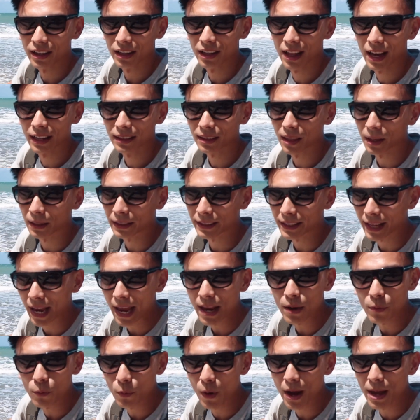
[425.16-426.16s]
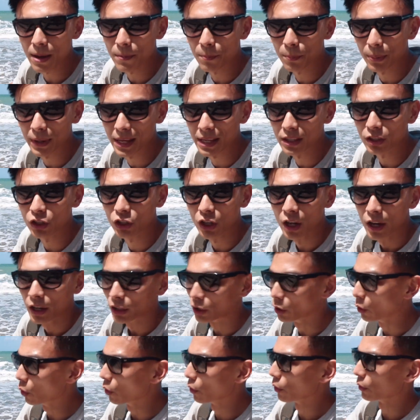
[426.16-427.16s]
of like the gateway beach
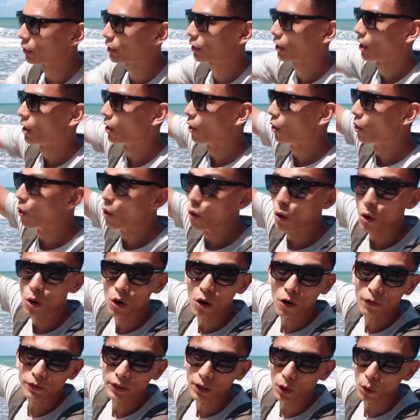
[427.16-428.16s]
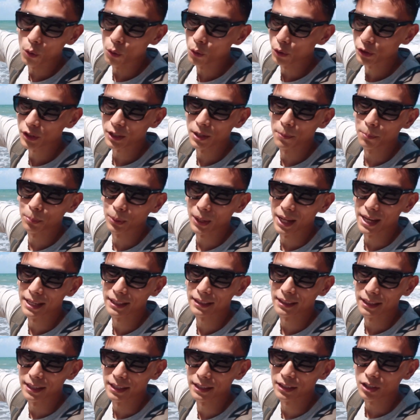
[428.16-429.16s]
towards all of the awesome
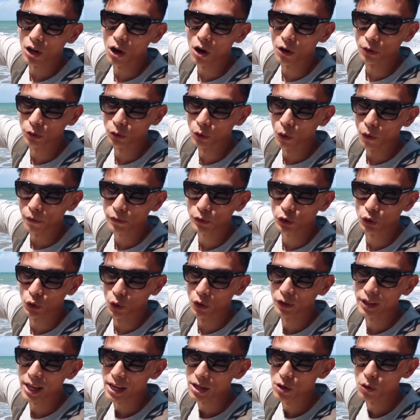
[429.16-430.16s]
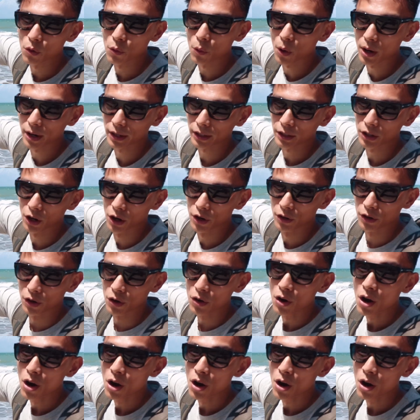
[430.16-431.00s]
places on North Shore that you'll want to go to.